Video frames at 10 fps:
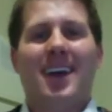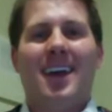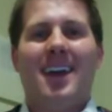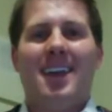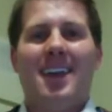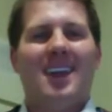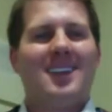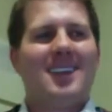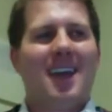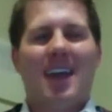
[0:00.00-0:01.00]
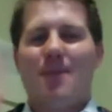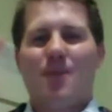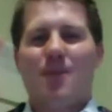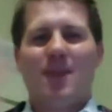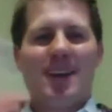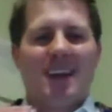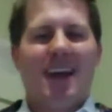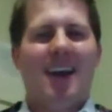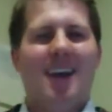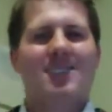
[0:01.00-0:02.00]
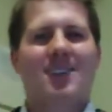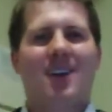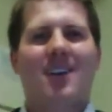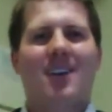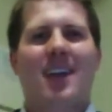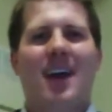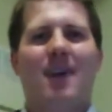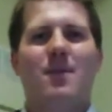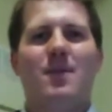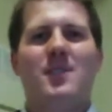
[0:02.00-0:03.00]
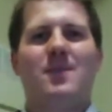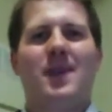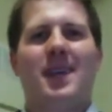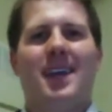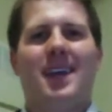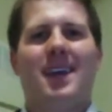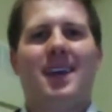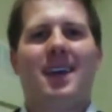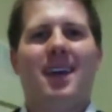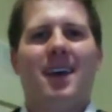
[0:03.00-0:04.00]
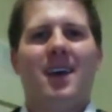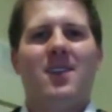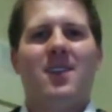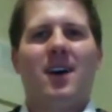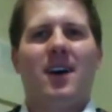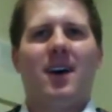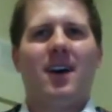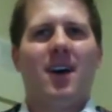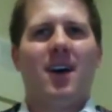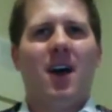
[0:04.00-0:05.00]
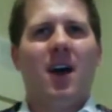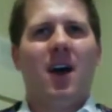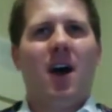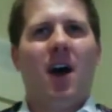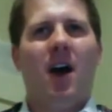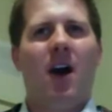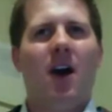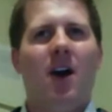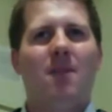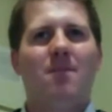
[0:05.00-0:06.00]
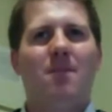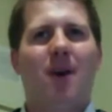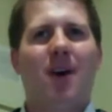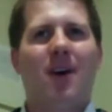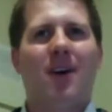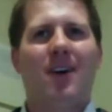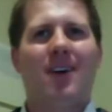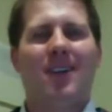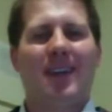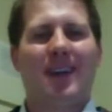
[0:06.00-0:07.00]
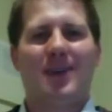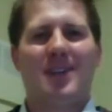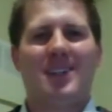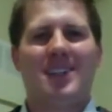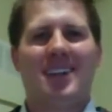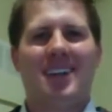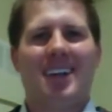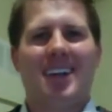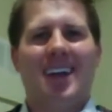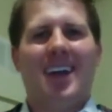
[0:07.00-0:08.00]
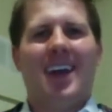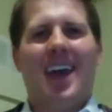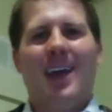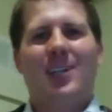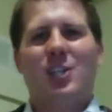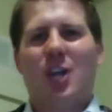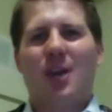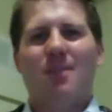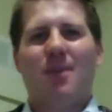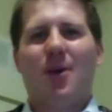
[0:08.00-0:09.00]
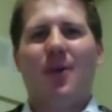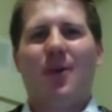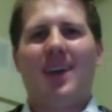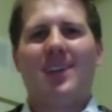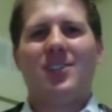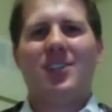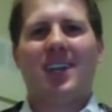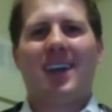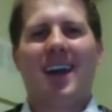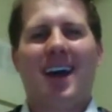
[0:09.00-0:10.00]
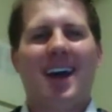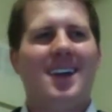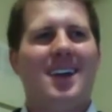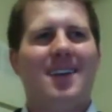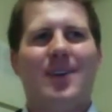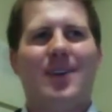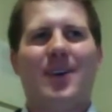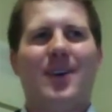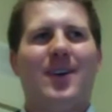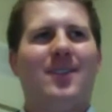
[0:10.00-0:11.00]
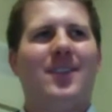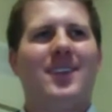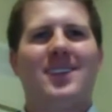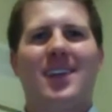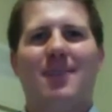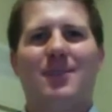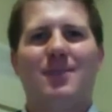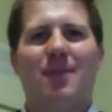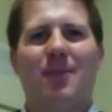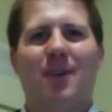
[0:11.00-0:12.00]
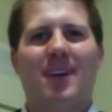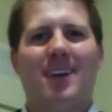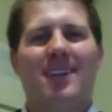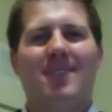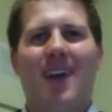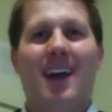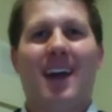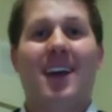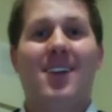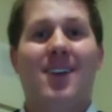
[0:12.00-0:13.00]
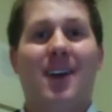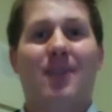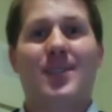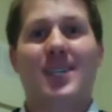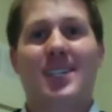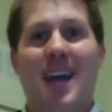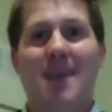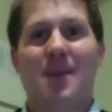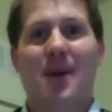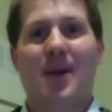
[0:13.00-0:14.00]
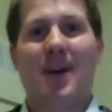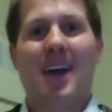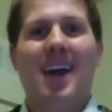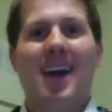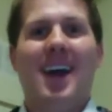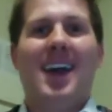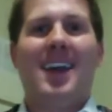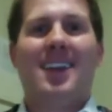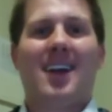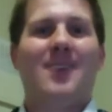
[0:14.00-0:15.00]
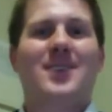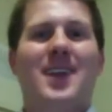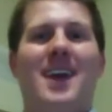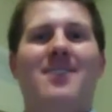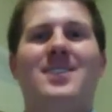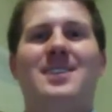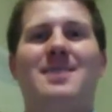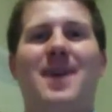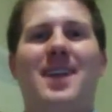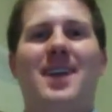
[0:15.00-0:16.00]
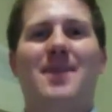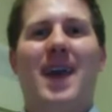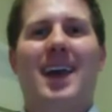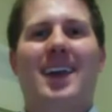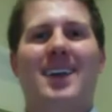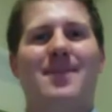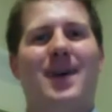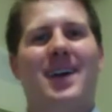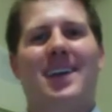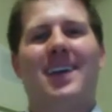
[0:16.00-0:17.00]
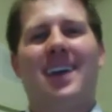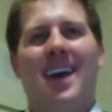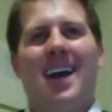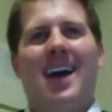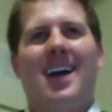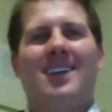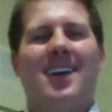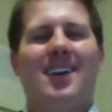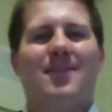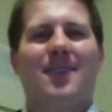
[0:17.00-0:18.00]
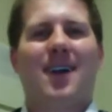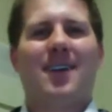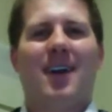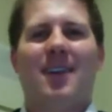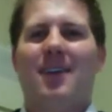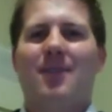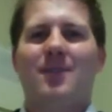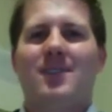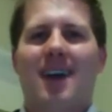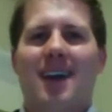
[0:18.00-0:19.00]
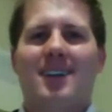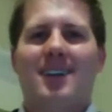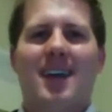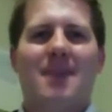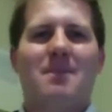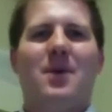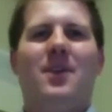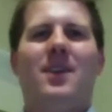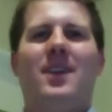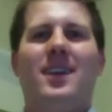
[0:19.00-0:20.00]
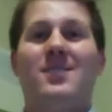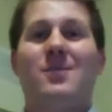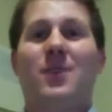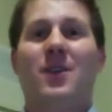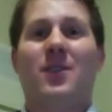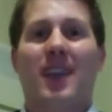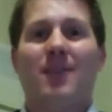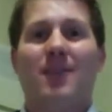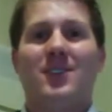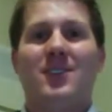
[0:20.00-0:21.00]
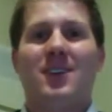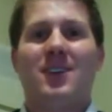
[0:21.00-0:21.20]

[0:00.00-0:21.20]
And then as I kept reading, I saw that I would be speaking the Hmong language. Hmong. I had never heard of this language before. In fact, I thought it was a typo and thought I was going to have to send my letter back. But I later found out that it was not a typo, that it is a real language,